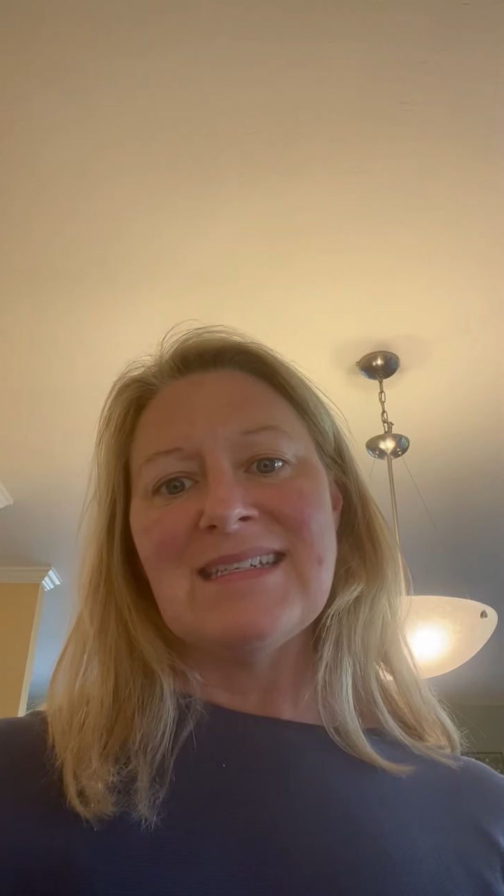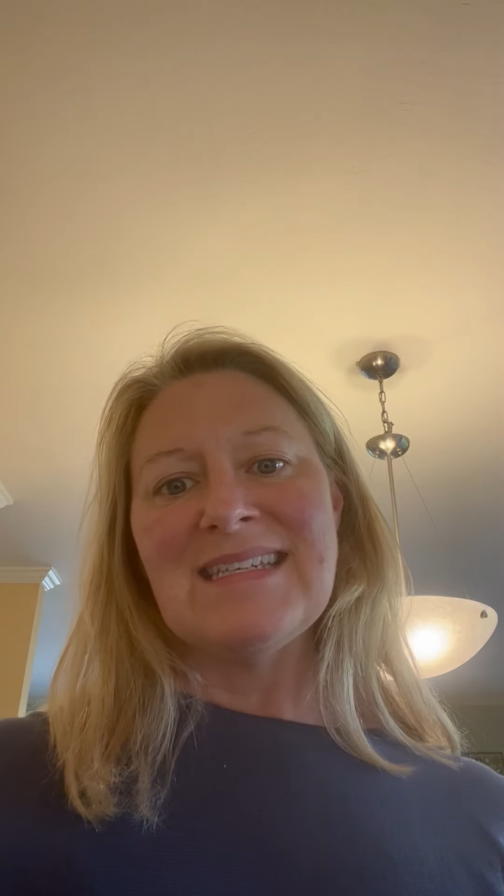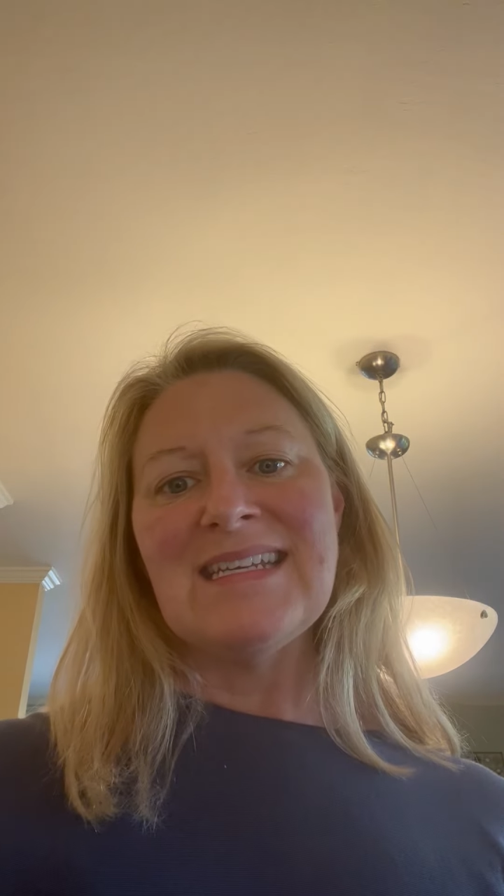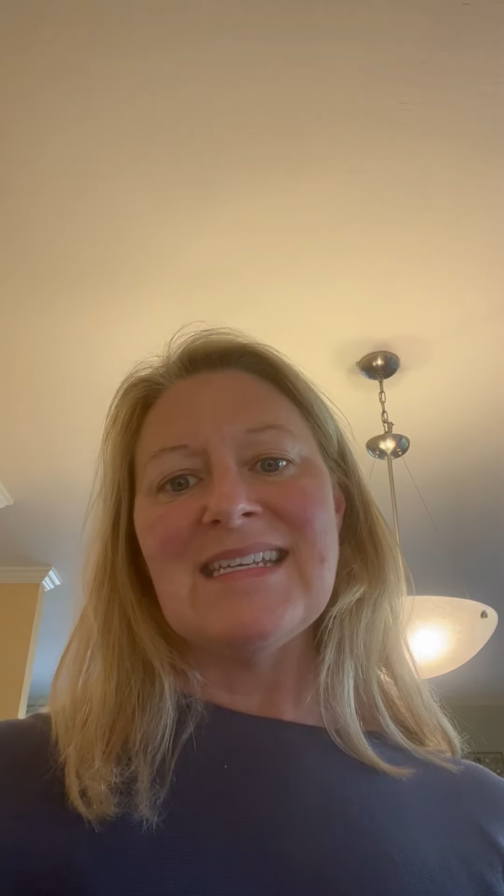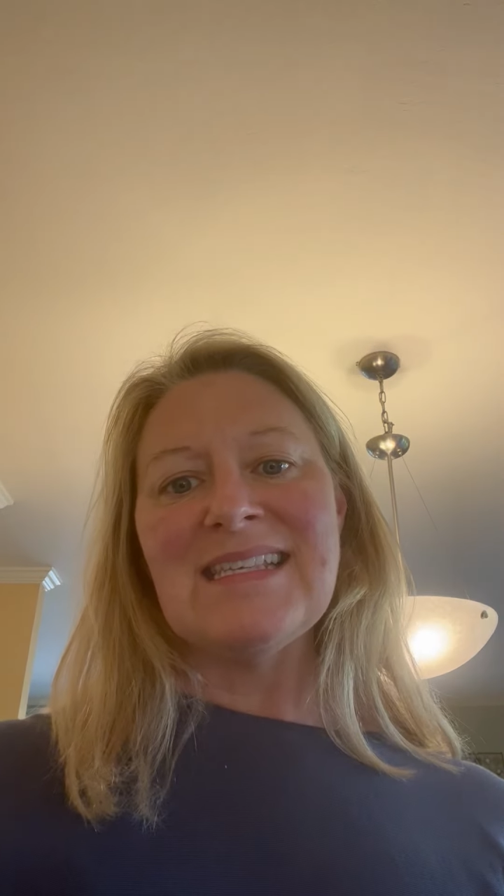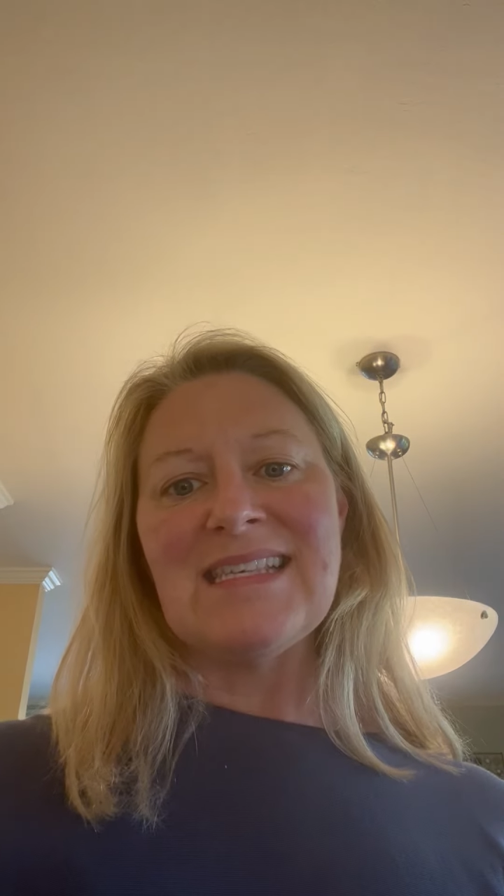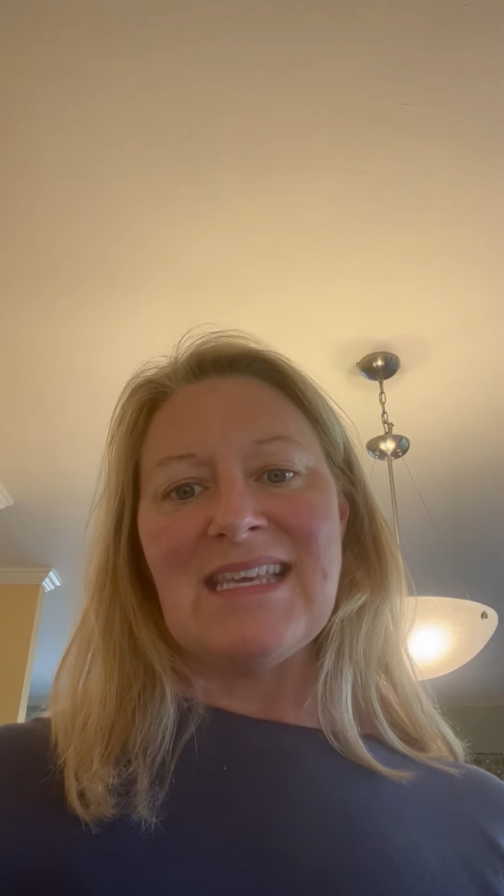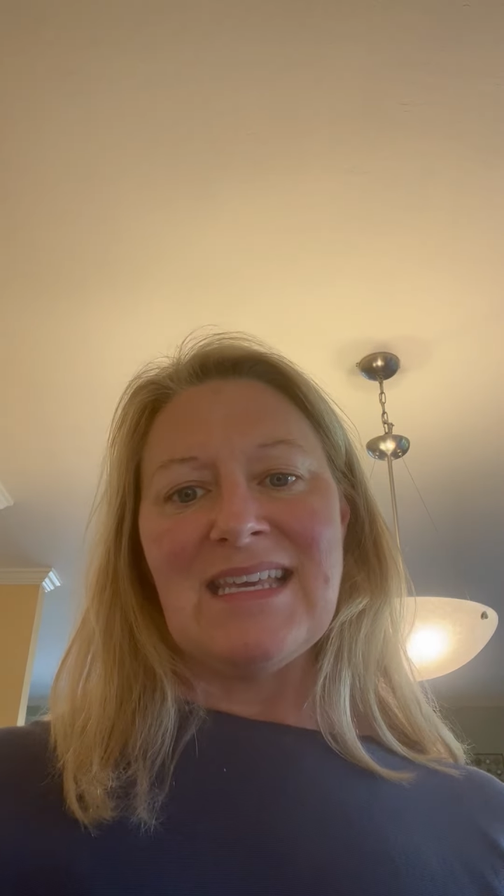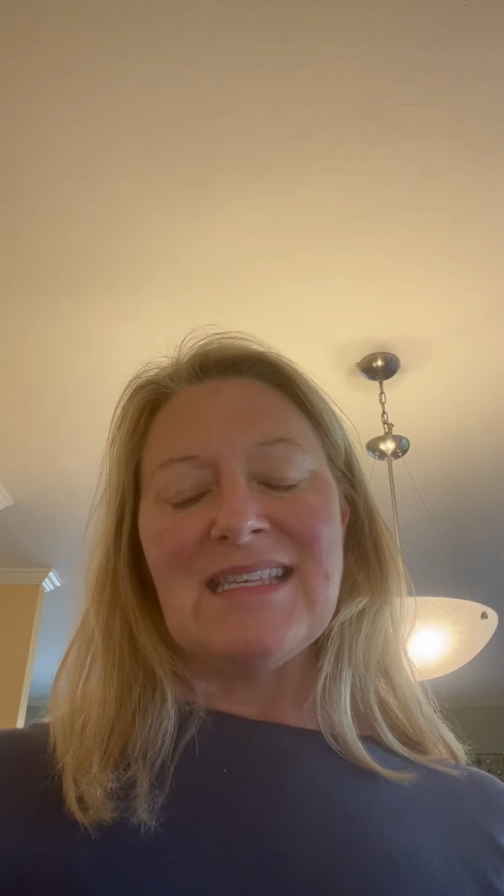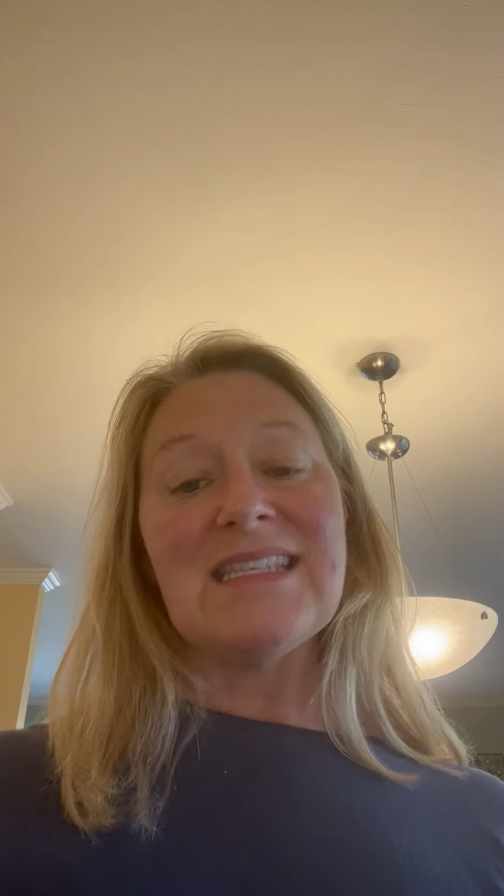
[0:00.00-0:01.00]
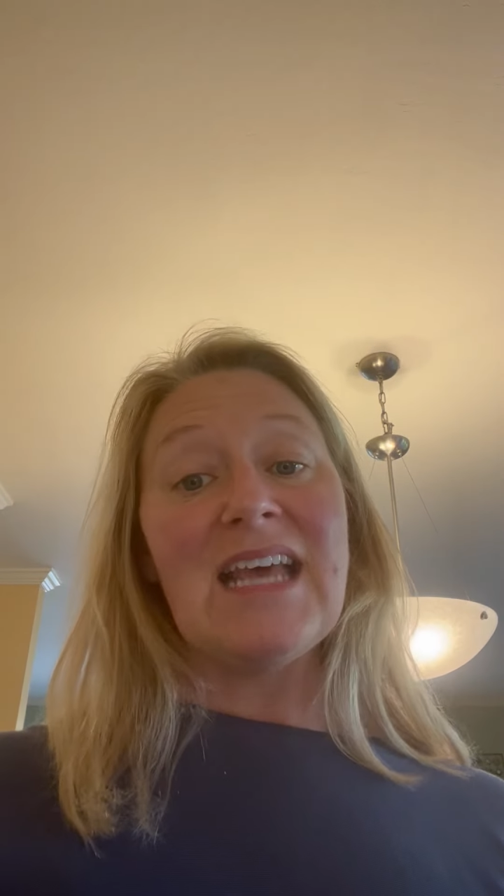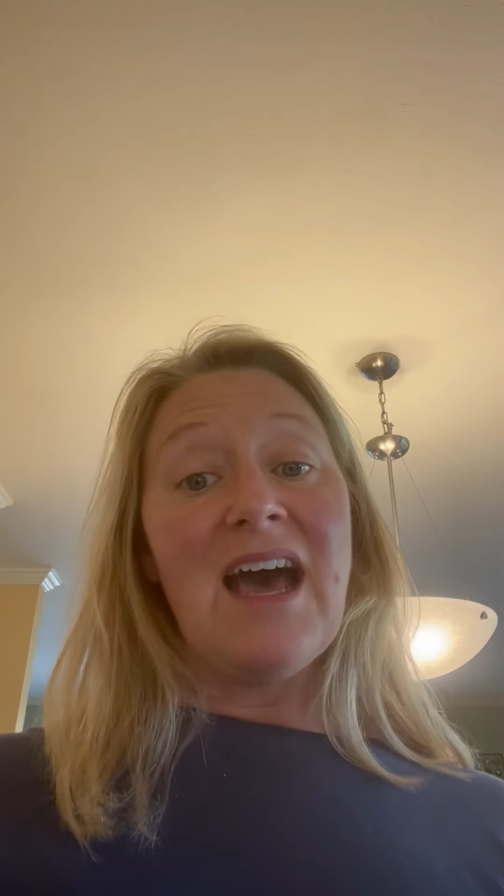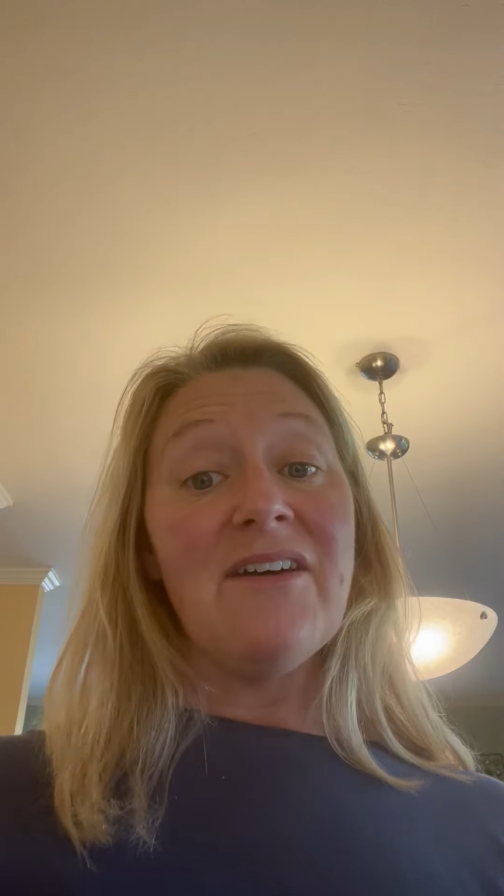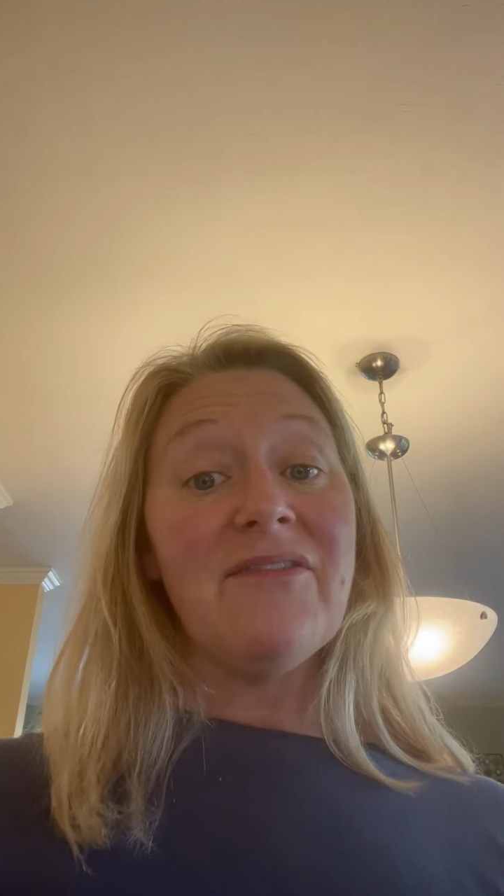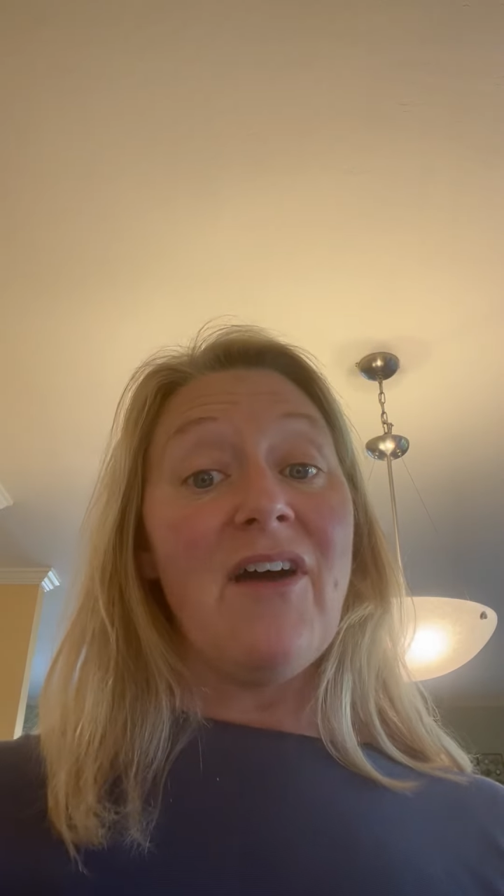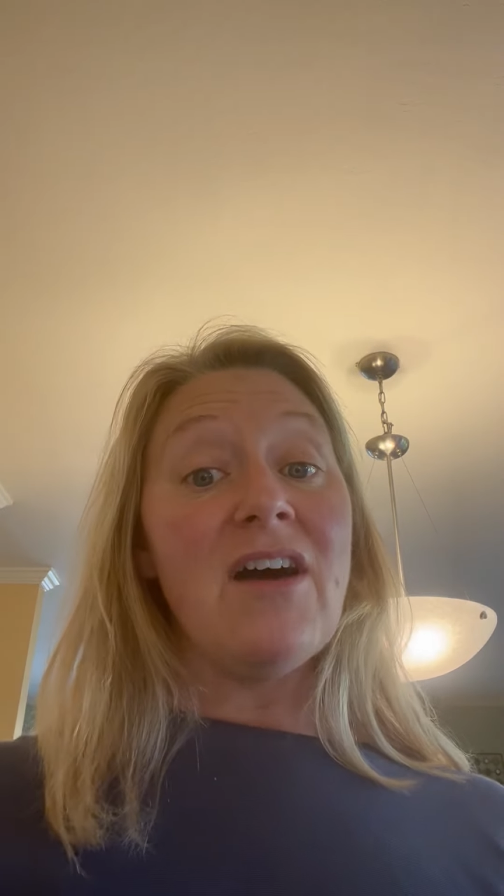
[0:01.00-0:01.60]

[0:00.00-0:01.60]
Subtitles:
TDC staff